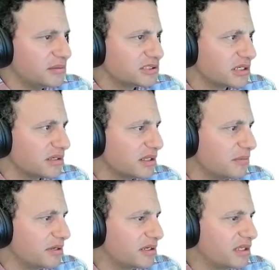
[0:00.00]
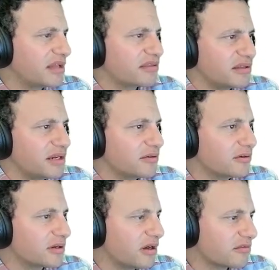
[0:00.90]
check on that. But yeah, see, there you go,
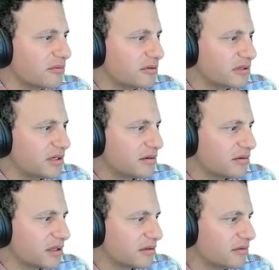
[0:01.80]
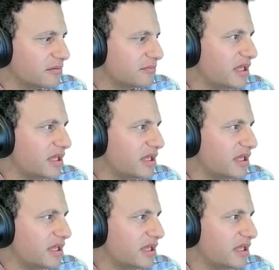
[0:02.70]
the Cosmo. There you go, there you go.